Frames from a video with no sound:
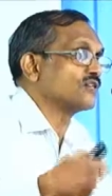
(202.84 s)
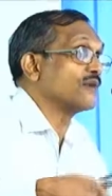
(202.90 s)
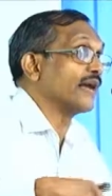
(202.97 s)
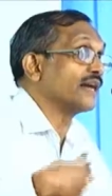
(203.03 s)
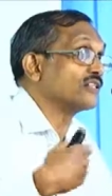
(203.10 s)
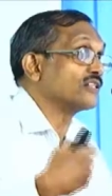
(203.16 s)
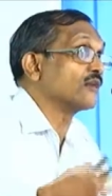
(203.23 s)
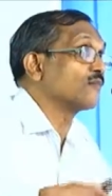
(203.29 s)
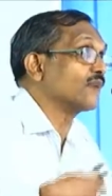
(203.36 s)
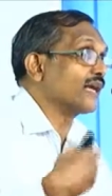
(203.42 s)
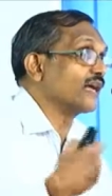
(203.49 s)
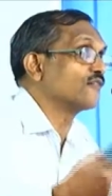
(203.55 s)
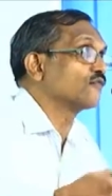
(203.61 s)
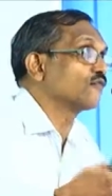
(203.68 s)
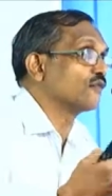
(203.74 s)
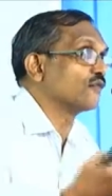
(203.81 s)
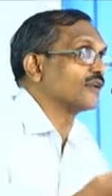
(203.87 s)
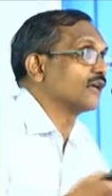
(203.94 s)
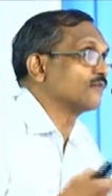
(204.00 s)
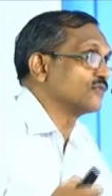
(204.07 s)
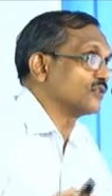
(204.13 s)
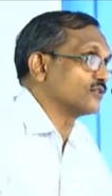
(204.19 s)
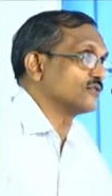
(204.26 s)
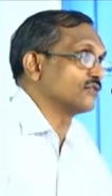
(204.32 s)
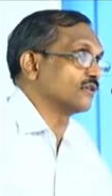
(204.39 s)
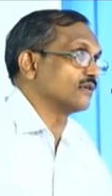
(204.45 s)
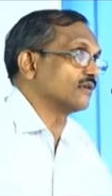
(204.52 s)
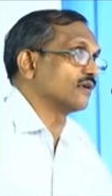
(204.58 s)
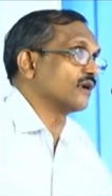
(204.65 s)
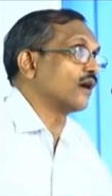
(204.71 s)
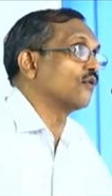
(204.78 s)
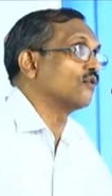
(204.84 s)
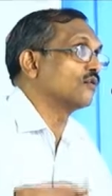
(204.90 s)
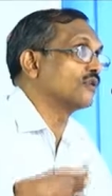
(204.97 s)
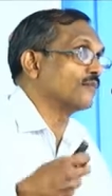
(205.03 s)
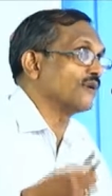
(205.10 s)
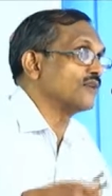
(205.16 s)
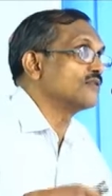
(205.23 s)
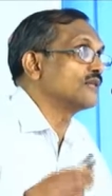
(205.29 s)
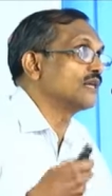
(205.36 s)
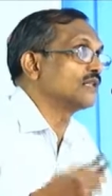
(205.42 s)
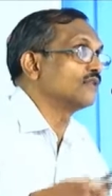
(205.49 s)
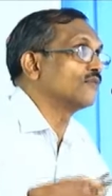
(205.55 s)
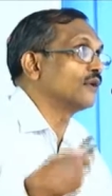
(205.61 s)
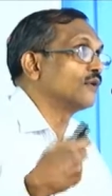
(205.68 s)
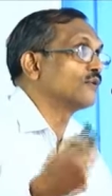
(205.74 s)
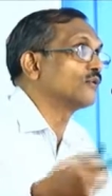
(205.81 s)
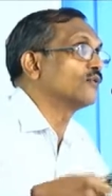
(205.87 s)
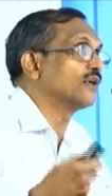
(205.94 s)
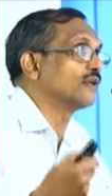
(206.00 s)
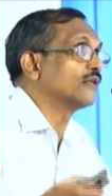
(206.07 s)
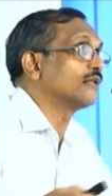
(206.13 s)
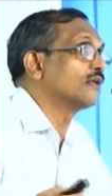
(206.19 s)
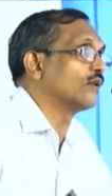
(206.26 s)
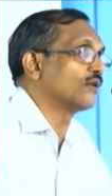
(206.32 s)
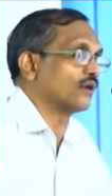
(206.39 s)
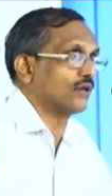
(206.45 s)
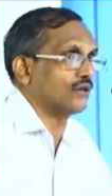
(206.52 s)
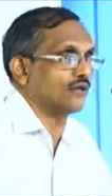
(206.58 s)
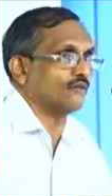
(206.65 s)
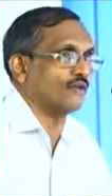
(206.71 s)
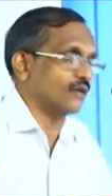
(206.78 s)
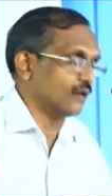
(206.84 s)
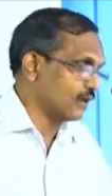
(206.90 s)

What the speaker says: action plan for LAB CC. How the Panchayat will do at the local level.